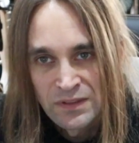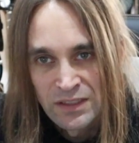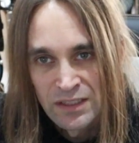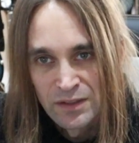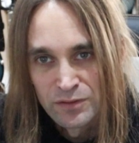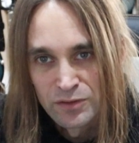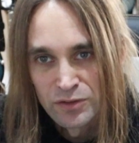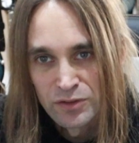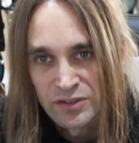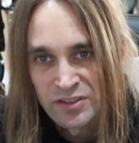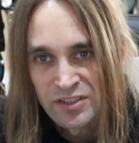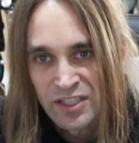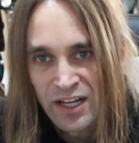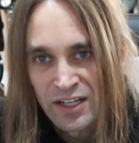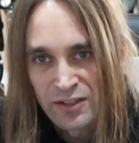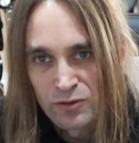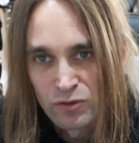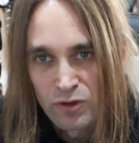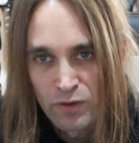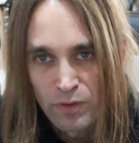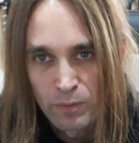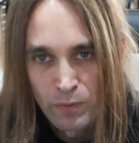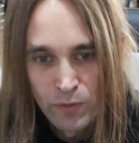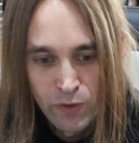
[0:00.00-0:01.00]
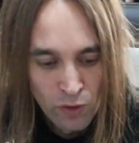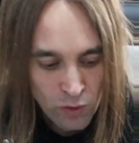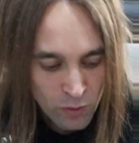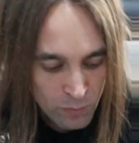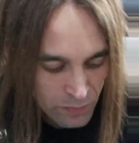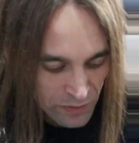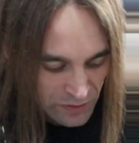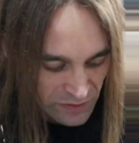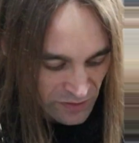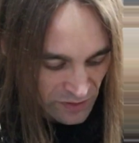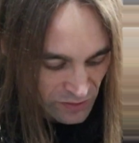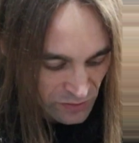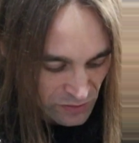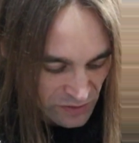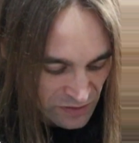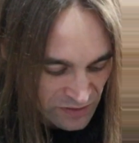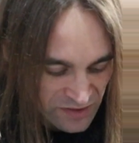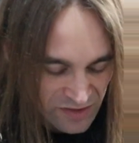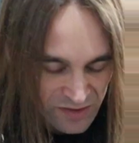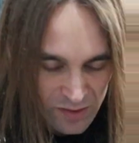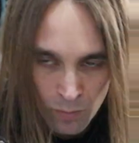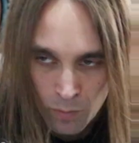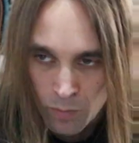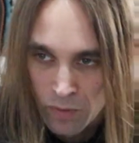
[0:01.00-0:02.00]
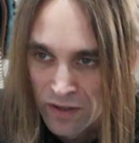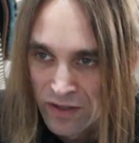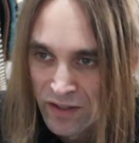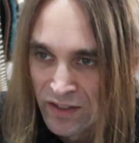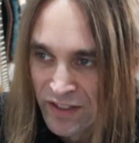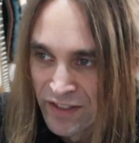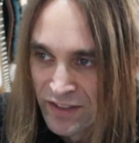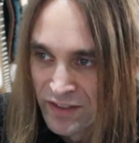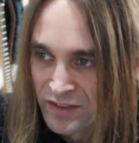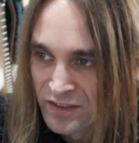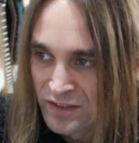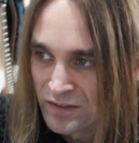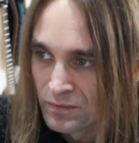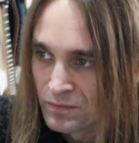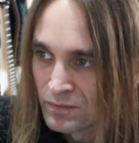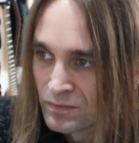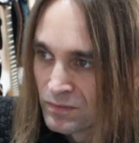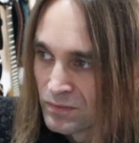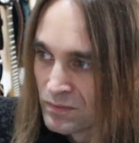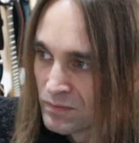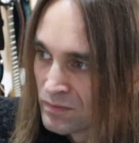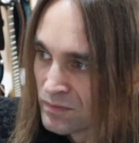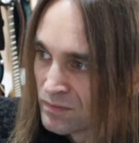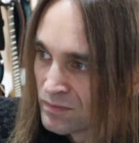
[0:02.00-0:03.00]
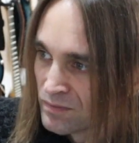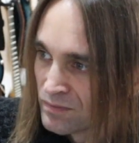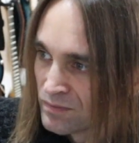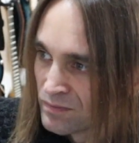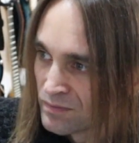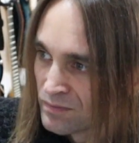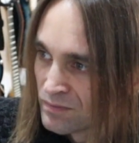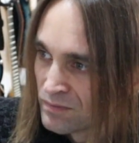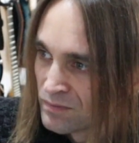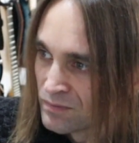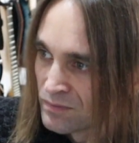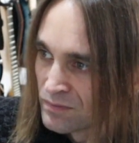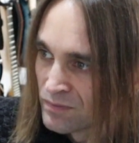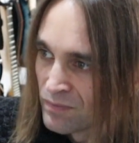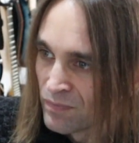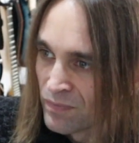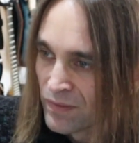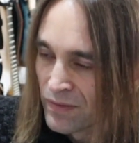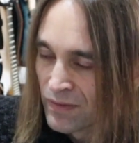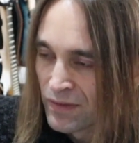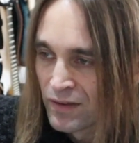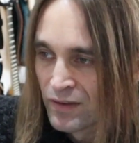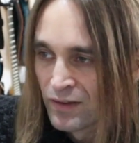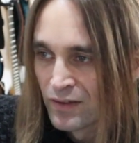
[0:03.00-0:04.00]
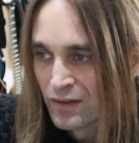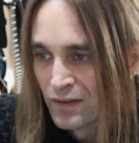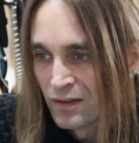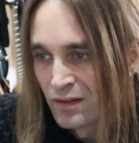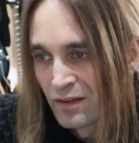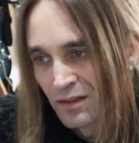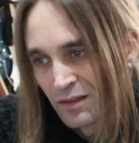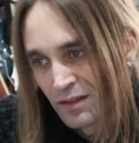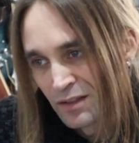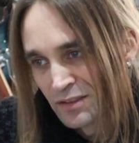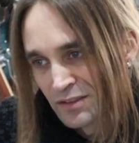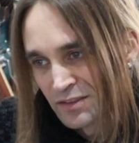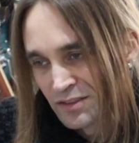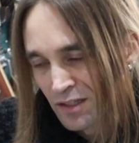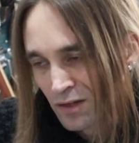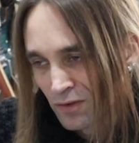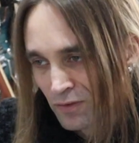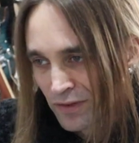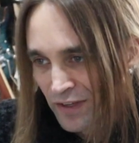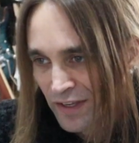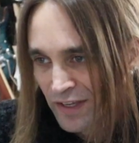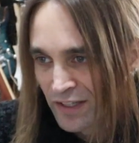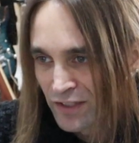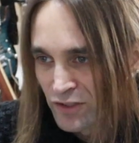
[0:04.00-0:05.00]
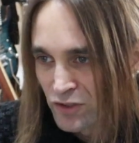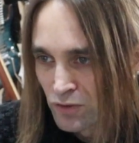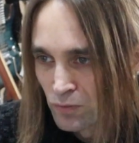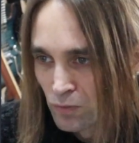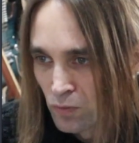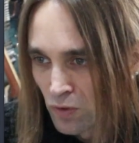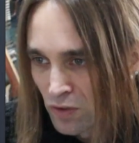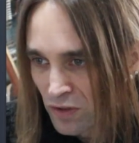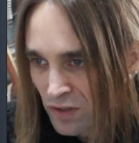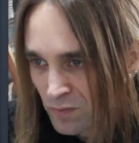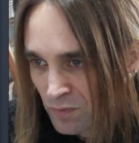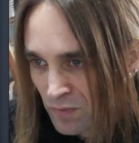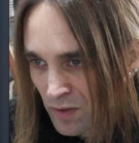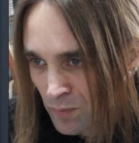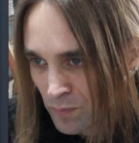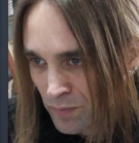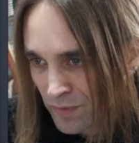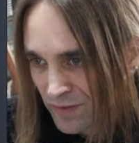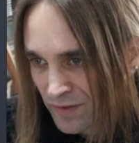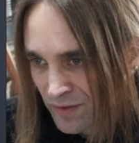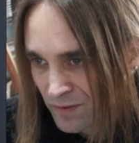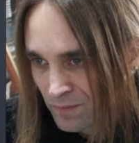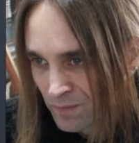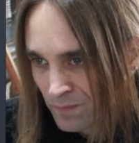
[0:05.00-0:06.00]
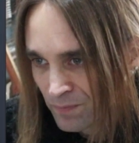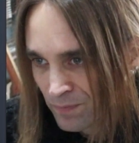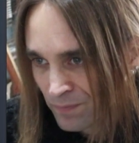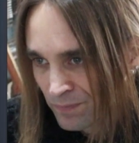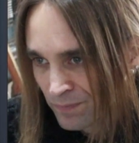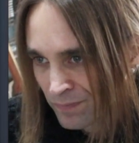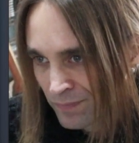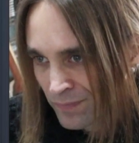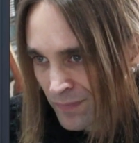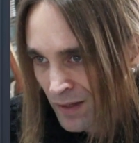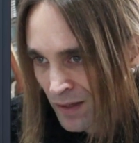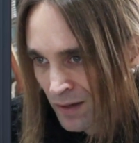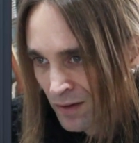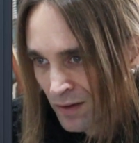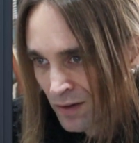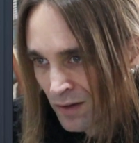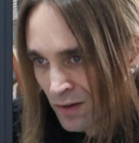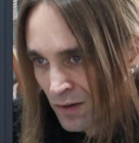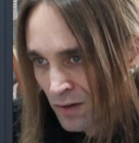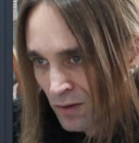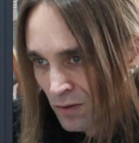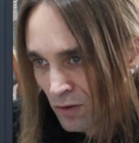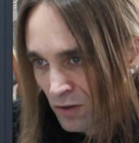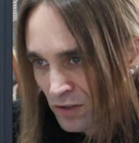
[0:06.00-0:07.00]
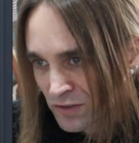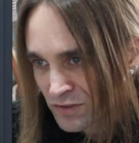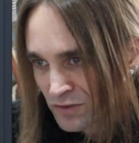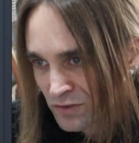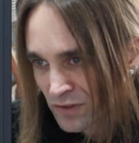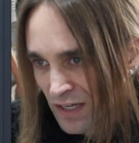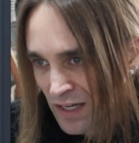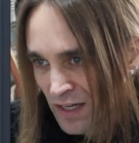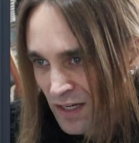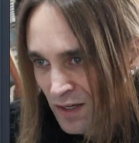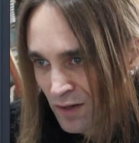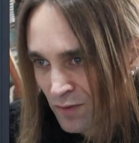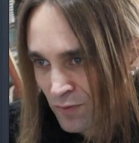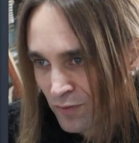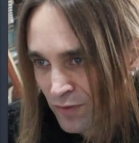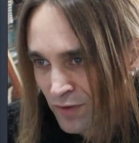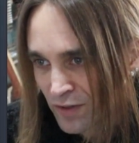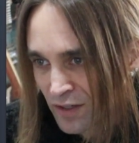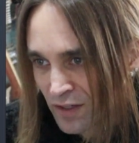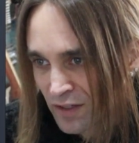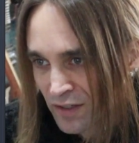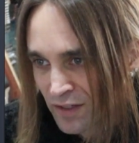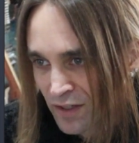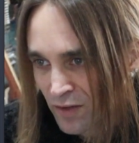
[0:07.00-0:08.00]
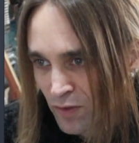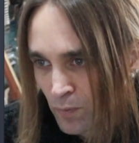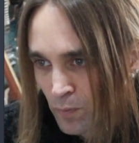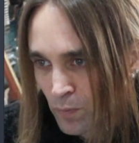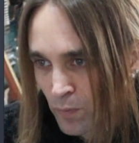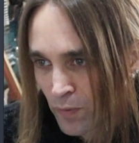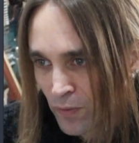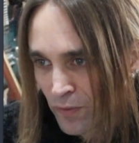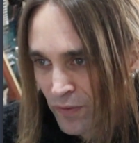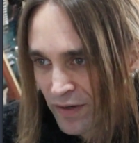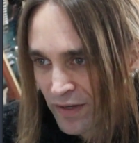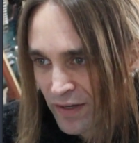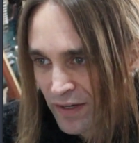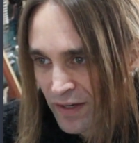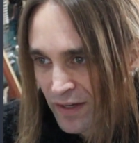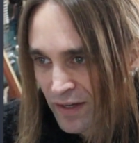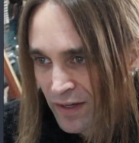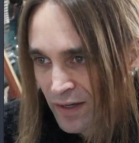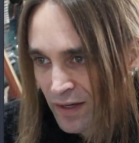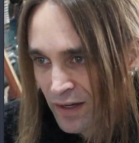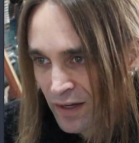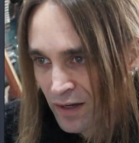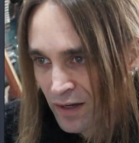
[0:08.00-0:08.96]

Gives you a tight rhythm tone, but you can still play leads. That is how the gate should work, in my opinion. Also, you have another pre-amp